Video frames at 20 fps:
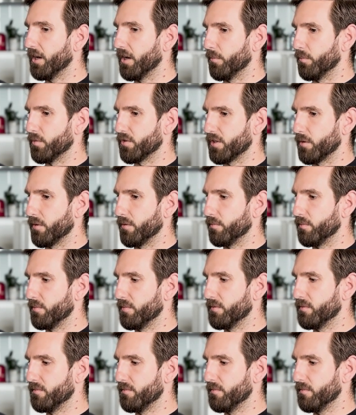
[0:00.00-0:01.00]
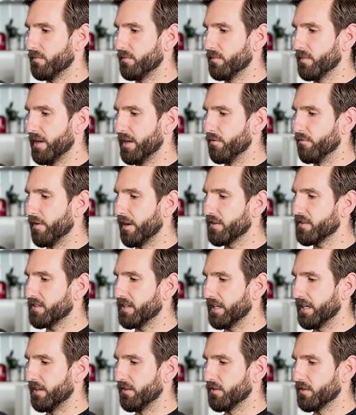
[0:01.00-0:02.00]
So
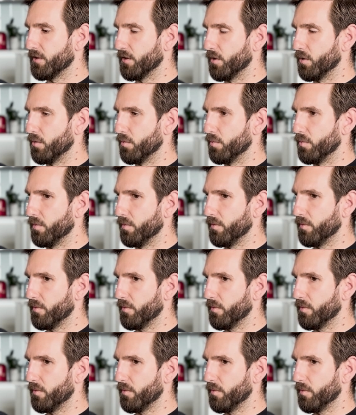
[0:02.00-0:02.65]
investing into